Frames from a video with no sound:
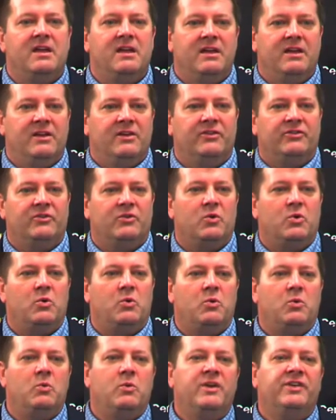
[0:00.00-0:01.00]
is
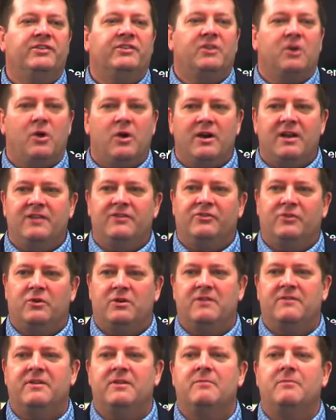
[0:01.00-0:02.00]
we started
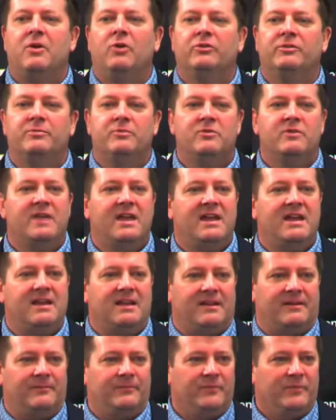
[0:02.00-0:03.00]
sort of in a multiple
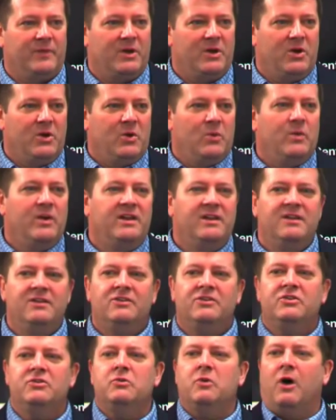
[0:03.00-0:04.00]
gating. We
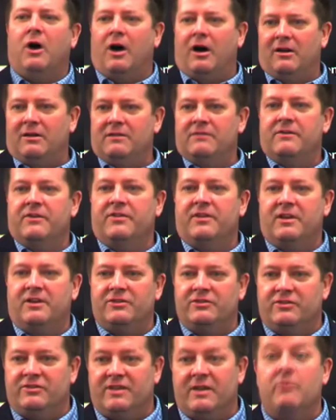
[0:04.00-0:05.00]
didn't do all of the
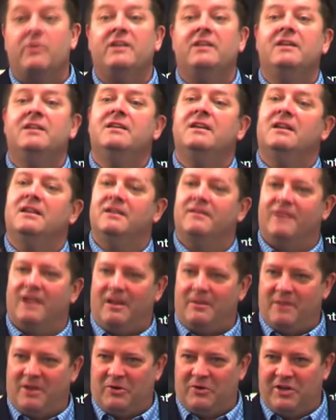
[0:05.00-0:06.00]
things you said. We did get a
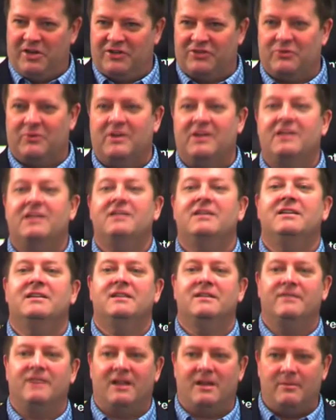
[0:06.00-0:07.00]
developmental history. We did
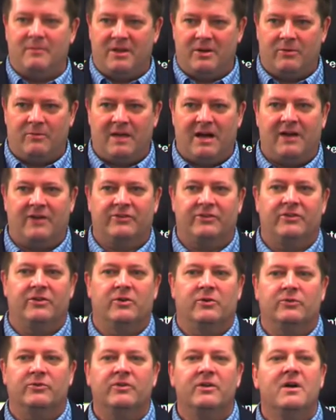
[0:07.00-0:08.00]
get developmental
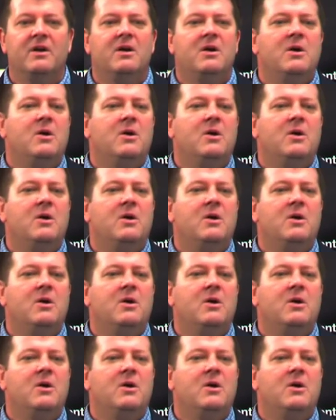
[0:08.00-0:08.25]
milestones.